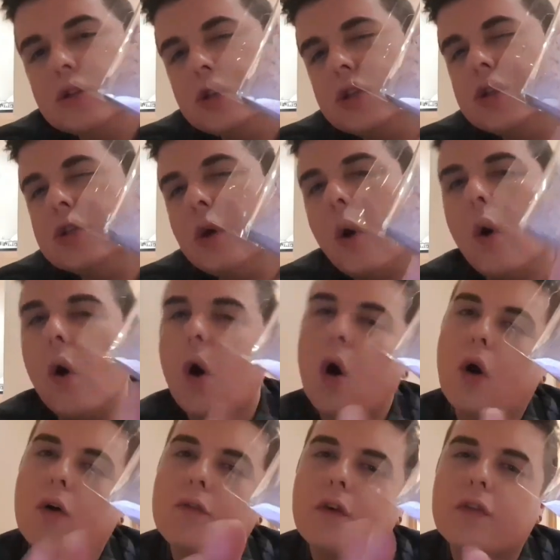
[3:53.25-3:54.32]
sort
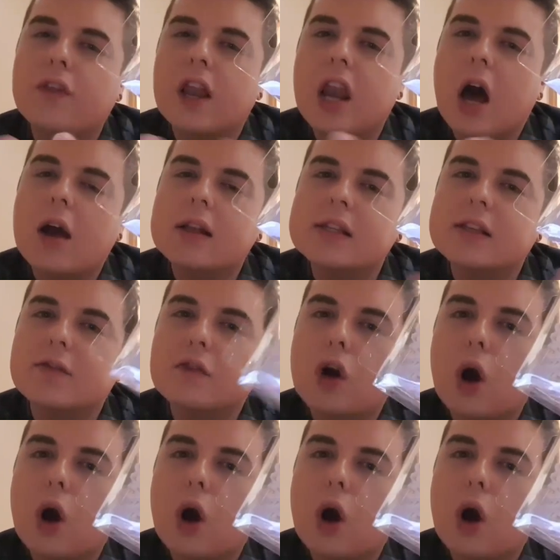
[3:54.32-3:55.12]
of on the lines of